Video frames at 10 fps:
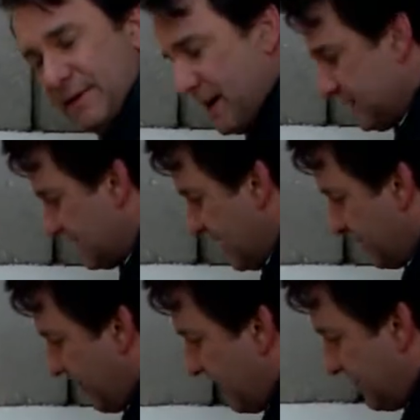because they
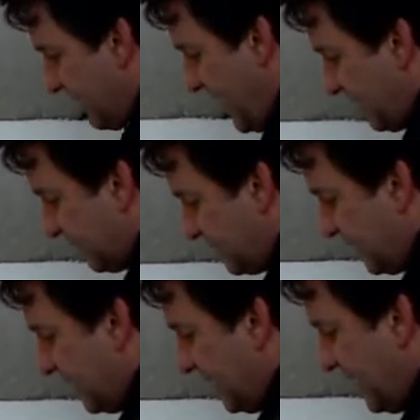want to be able
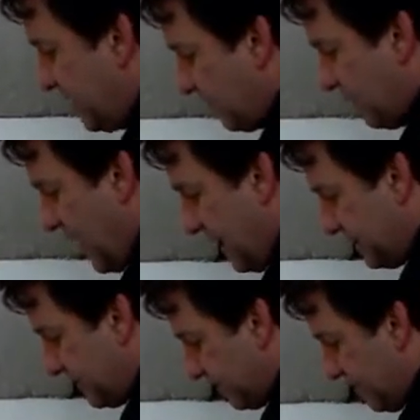to
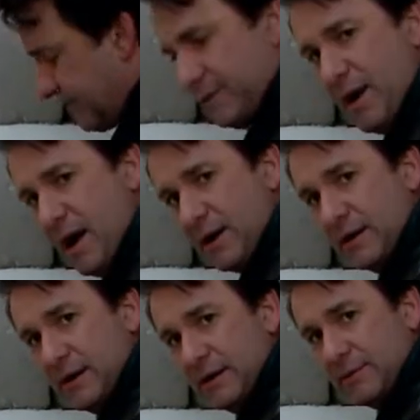equalize the river water
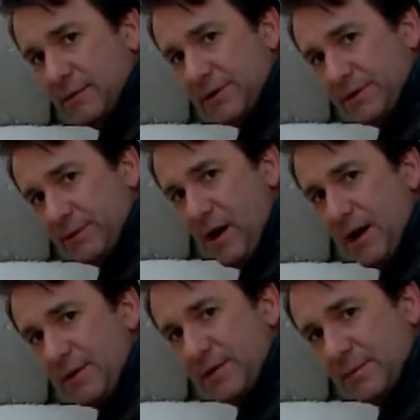with the
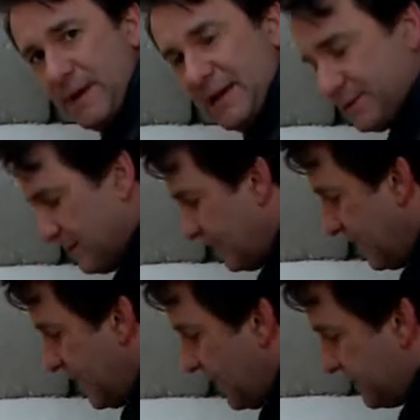water in the basement
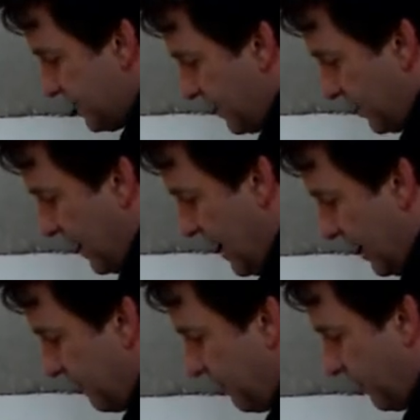so it'll
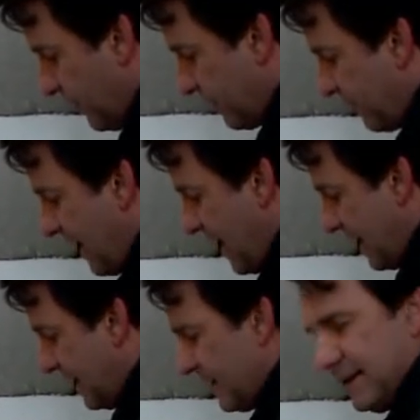help
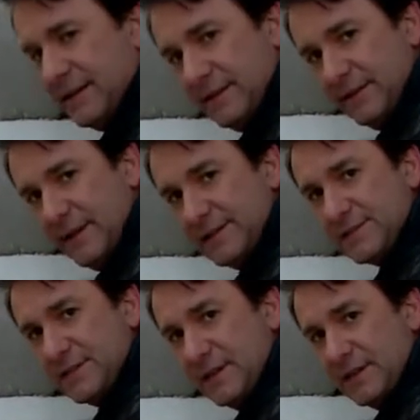fortify this
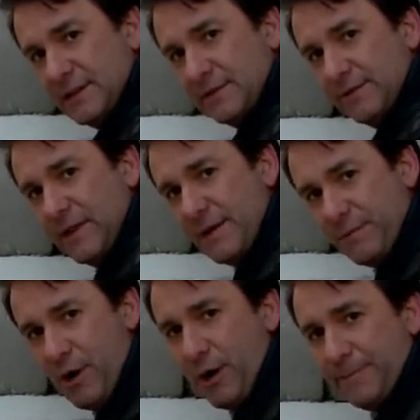
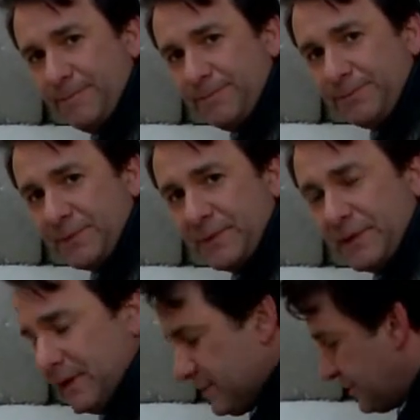flood wall.
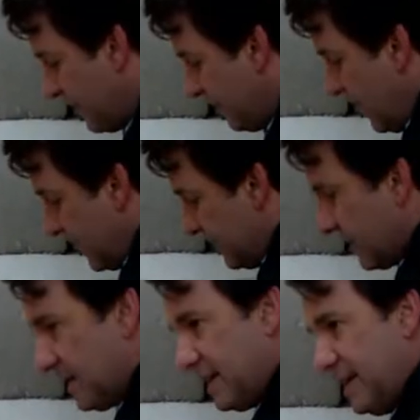So
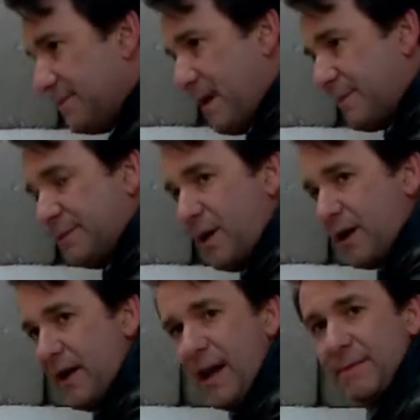they're going to keep pumping
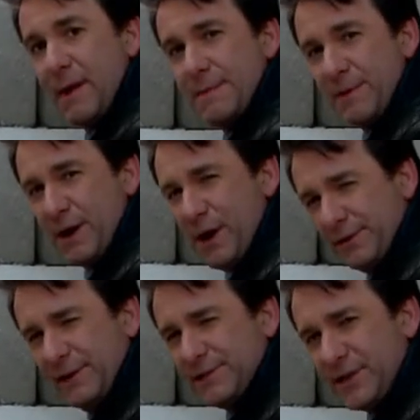water out but
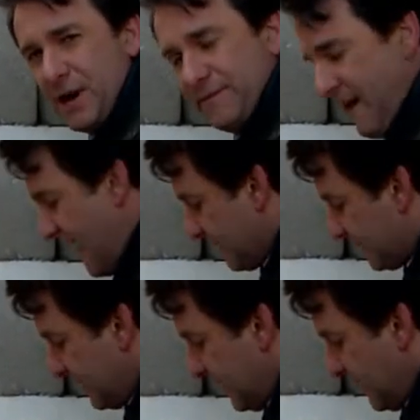only so
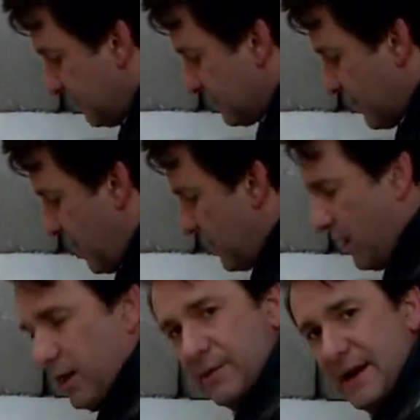fast that they don't draw it
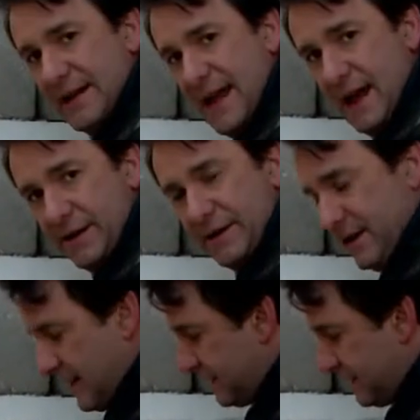all the way down